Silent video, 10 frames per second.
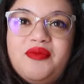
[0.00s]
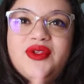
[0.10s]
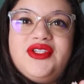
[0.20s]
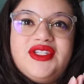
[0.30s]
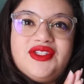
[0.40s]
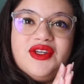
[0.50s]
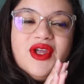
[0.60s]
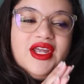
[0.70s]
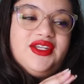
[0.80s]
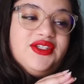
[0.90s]
This is,
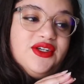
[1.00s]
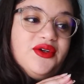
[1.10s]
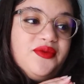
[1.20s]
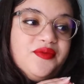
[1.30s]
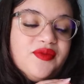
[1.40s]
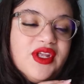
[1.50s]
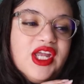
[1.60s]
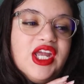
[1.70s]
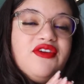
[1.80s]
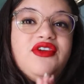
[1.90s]
okay, so
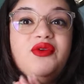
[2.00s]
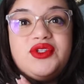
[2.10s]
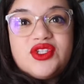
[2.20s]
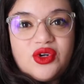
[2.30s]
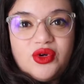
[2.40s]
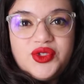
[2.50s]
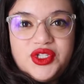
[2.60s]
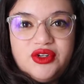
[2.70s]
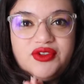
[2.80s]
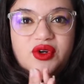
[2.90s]
if no one's told you, if you